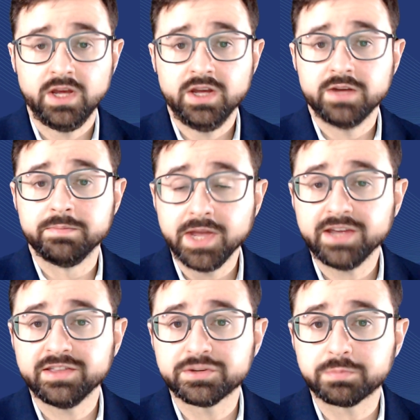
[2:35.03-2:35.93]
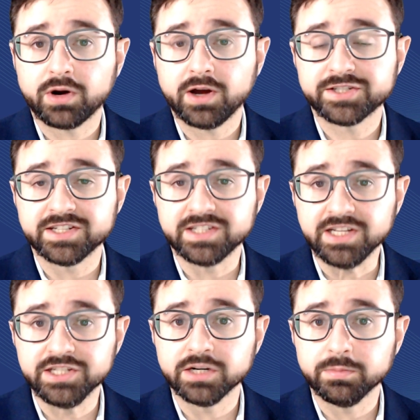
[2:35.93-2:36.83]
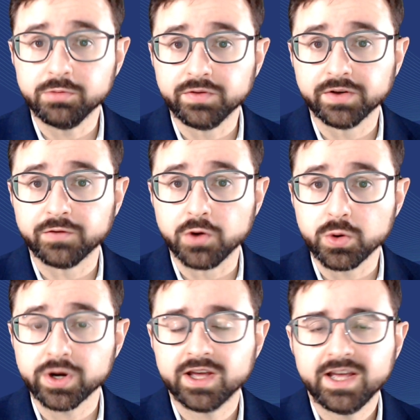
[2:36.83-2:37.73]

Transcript: Making this process easier moving forward